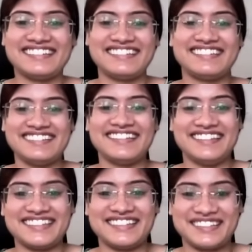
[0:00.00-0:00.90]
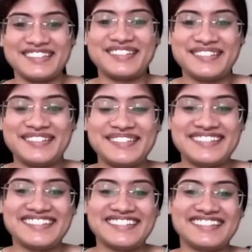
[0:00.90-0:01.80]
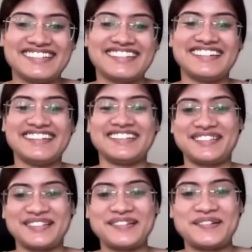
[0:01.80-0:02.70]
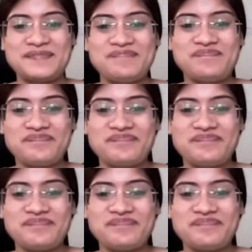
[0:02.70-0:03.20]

(silent)